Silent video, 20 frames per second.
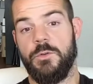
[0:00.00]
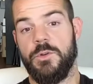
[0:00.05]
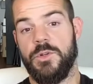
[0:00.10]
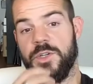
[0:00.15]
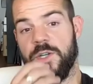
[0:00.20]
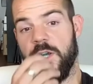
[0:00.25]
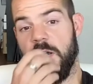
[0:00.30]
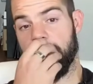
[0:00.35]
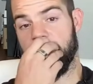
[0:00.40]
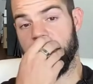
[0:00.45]
several
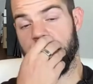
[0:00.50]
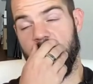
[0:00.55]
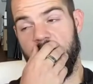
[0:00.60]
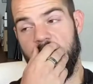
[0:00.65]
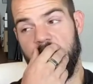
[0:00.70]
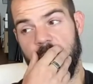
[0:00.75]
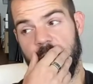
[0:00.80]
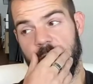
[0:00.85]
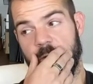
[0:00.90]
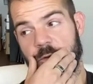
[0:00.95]
steps,
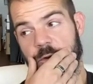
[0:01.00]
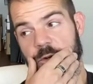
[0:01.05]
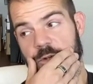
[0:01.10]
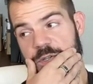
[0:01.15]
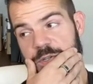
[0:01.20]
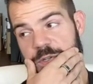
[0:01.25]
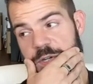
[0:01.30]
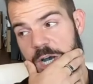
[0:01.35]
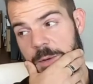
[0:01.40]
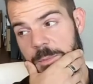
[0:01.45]
right? The
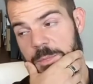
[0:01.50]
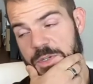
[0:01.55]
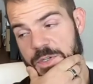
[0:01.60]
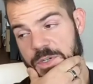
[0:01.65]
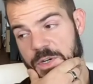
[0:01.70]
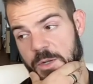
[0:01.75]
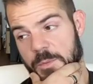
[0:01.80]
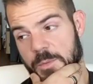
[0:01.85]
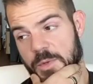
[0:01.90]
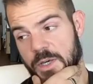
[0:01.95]
first step
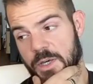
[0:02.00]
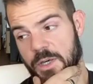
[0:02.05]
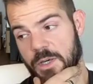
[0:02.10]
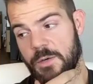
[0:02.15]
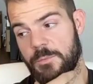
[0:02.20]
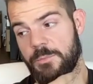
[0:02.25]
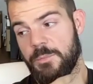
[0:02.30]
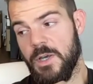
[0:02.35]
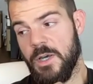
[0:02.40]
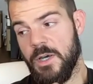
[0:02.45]
is going to
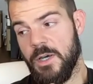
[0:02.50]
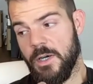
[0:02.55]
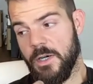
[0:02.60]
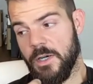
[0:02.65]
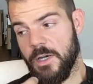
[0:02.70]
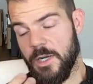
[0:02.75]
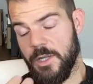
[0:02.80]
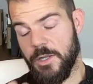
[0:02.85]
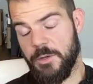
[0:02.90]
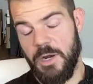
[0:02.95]
be
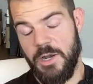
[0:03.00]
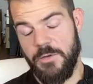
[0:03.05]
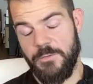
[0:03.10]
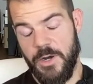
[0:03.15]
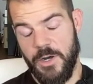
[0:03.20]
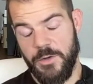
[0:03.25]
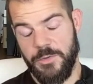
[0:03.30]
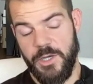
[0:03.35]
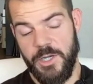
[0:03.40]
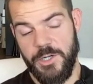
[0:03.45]
getting the right
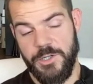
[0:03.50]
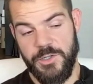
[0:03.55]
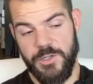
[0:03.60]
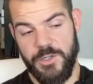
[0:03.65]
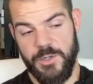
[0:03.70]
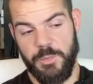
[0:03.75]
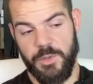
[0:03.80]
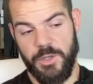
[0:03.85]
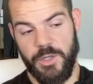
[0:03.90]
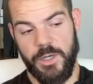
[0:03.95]

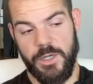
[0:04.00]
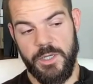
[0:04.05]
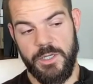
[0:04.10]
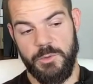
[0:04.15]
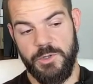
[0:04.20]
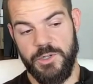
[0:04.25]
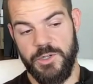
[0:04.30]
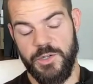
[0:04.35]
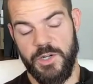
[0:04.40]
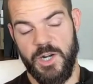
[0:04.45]
foundations in
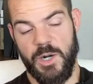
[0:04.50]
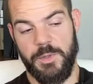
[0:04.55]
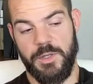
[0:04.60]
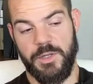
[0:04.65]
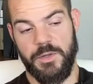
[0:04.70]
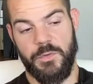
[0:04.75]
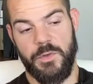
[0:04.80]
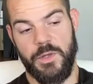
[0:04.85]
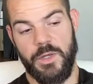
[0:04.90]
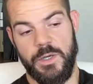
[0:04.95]
place, which is a
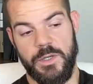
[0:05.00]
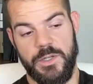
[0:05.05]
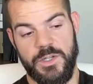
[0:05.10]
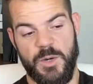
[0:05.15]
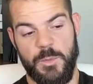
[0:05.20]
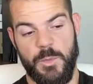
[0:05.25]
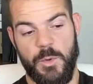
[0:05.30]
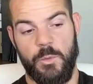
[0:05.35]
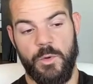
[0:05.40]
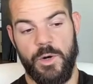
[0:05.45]
couple of things.
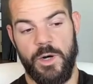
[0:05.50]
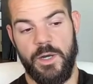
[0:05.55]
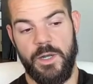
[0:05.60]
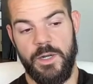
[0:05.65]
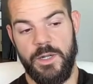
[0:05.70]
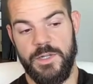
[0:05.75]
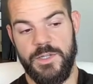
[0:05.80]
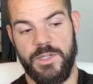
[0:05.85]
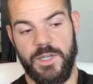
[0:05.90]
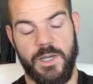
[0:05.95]
Number
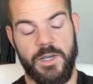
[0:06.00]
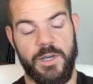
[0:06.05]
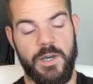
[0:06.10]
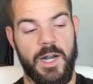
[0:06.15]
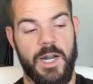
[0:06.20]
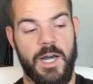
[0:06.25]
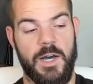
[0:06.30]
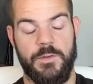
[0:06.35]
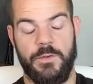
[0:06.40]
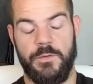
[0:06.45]
one is like, you
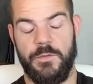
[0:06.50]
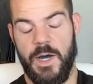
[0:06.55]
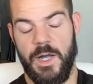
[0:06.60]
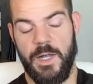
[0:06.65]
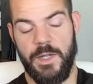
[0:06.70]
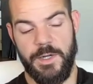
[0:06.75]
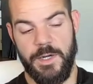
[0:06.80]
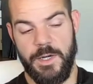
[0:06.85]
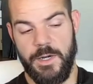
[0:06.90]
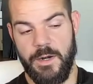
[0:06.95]
got to have a
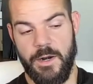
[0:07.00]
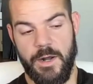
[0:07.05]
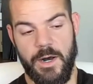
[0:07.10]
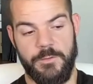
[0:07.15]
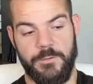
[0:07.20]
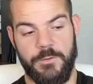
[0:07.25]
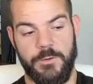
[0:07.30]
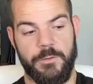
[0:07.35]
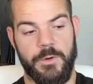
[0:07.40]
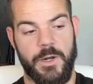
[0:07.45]
validated
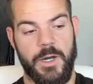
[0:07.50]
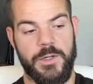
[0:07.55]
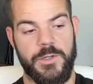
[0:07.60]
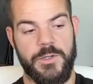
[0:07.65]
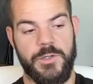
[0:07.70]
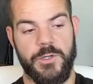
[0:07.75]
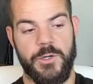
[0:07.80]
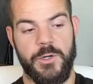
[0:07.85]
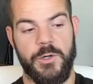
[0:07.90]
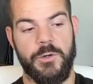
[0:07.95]
offer, right?
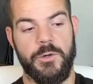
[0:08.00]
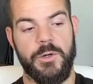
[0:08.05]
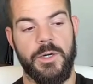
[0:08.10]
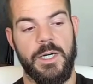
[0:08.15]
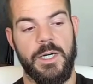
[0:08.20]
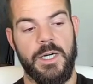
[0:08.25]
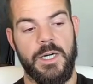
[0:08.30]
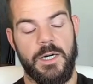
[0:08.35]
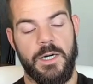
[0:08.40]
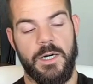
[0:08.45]
So
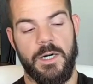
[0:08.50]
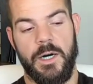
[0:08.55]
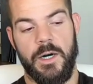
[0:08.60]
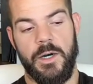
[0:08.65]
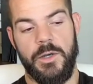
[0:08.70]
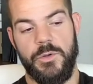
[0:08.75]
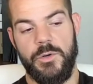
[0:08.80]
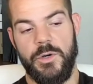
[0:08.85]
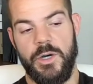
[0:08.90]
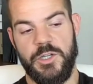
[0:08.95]
mm-hmm.
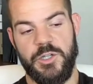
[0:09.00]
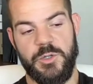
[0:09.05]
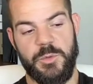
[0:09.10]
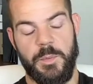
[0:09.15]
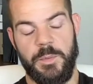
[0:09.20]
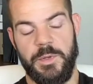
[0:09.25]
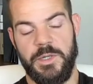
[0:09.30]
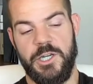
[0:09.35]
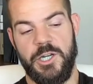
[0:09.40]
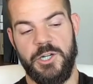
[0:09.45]
uh, you guys are
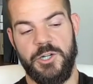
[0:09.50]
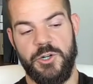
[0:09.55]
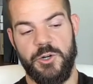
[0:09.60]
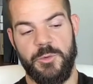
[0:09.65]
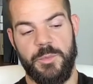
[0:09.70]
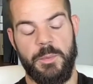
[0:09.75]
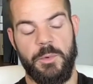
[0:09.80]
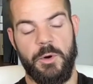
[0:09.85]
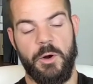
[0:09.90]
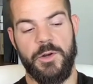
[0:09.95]
probably teaching
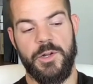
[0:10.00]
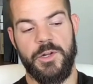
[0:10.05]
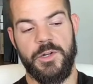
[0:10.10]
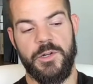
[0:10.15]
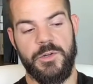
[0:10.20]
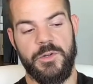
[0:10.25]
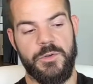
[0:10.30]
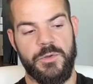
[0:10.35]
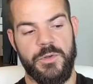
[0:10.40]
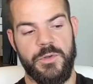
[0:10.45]
your people already
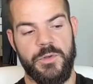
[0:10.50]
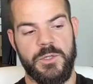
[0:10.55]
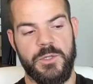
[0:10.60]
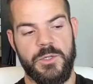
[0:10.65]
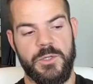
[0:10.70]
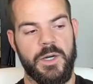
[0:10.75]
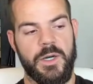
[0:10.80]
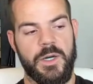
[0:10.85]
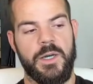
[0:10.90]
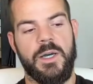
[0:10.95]
to do this,
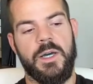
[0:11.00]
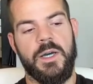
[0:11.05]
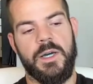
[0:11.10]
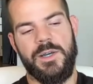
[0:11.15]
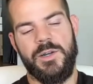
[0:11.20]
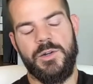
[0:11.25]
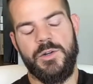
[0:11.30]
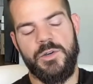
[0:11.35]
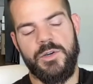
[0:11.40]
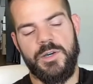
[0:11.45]
but
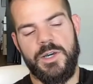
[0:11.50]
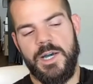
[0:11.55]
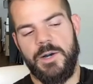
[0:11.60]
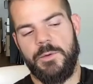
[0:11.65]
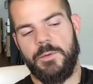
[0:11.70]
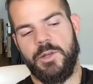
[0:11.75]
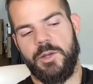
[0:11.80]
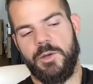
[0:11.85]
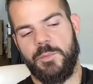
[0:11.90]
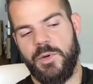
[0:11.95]
you know, you
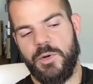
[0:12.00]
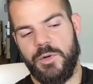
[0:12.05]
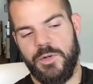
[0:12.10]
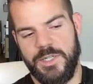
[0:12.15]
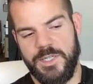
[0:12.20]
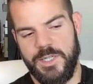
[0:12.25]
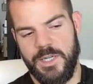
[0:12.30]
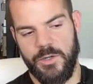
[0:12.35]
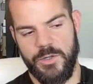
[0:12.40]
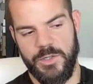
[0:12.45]
can't really build
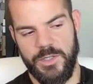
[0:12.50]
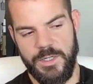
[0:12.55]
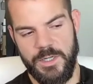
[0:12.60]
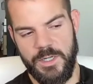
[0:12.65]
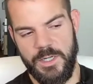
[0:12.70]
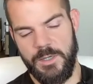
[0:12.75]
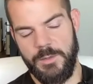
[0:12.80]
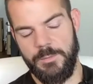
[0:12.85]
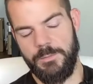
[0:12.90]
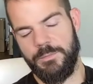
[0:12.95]
a sales
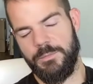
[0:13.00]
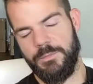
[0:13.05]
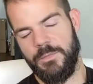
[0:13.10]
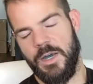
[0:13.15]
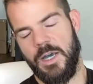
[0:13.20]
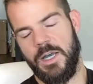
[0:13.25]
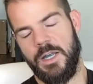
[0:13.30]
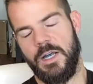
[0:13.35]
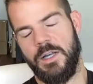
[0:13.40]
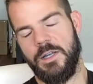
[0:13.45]
team
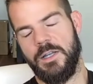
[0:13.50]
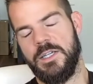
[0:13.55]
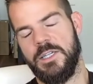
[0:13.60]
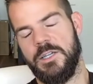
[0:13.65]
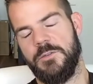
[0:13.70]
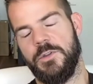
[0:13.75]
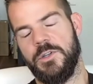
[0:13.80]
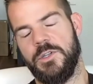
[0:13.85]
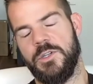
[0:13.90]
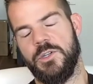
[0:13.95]
and at
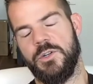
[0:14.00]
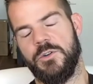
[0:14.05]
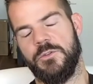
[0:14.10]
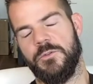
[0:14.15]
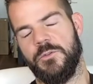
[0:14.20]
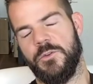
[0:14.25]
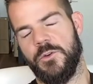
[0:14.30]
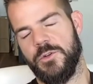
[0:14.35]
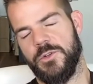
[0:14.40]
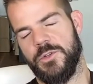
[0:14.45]
least if this is your
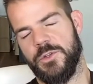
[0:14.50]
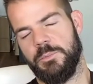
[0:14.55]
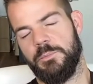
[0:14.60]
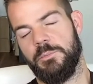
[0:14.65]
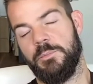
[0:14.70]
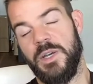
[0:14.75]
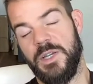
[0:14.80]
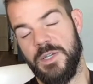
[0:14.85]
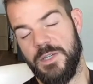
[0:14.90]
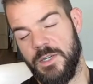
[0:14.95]
first
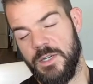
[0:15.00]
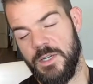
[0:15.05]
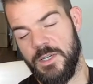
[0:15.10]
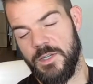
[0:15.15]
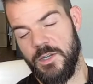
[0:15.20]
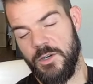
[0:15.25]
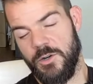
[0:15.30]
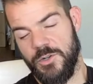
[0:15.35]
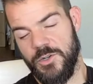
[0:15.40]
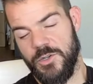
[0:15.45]

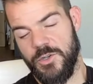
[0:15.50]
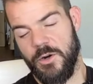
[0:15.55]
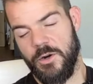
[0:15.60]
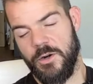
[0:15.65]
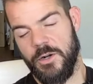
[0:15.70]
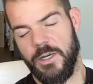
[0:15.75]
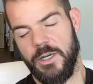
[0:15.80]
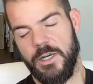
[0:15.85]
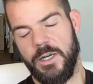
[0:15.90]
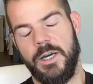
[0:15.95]
business that you're
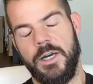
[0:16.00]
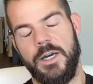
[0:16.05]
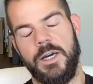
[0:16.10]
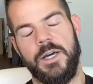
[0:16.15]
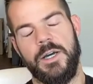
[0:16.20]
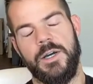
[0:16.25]
starting,